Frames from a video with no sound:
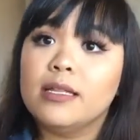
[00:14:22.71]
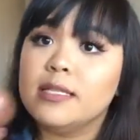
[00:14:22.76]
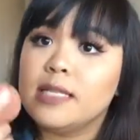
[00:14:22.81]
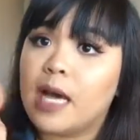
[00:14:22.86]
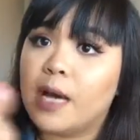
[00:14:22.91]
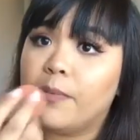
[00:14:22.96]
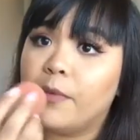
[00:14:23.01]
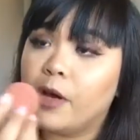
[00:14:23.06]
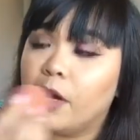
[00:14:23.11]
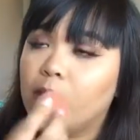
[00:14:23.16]

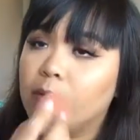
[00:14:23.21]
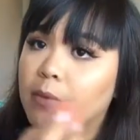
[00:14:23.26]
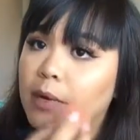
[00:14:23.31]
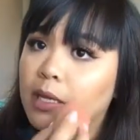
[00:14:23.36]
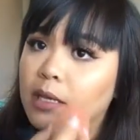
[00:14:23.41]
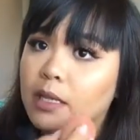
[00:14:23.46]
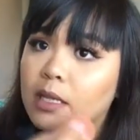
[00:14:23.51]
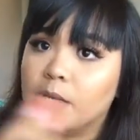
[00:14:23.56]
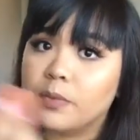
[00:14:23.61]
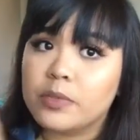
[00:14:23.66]
dab it on
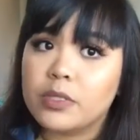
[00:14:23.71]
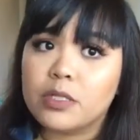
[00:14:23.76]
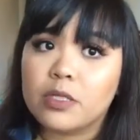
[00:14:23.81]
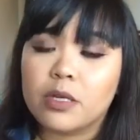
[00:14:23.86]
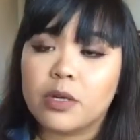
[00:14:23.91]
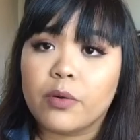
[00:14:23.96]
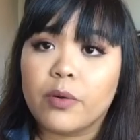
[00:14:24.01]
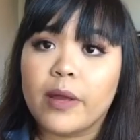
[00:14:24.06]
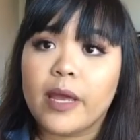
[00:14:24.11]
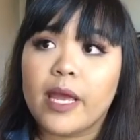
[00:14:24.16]
my lips
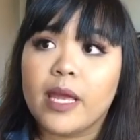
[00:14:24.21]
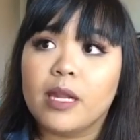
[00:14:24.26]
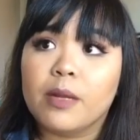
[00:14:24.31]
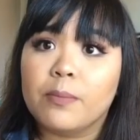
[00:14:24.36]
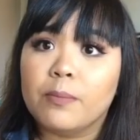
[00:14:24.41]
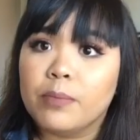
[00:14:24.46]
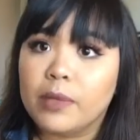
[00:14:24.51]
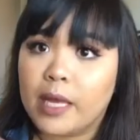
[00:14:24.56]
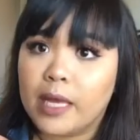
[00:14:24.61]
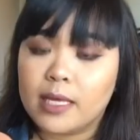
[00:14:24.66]
to create a
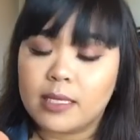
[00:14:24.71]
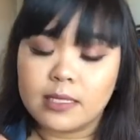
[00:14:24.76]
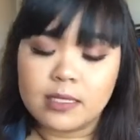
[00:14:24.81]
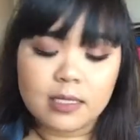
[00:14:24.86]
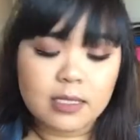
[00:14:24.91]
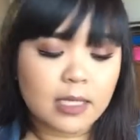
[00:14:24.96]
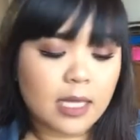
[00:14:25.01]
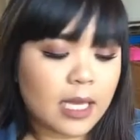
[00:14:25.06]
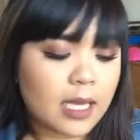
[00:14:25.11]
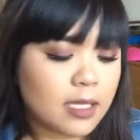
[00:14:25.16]
blank
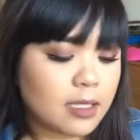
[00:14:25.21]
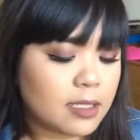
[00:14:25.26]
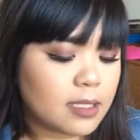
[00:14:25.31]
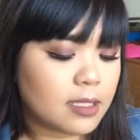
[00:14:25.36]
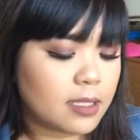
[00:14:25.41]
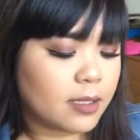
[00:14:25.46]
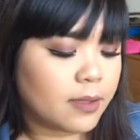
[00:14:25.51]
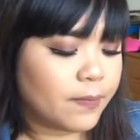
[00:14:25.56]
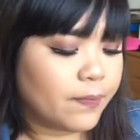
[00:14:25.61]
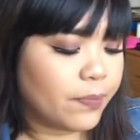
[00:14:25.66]
slate.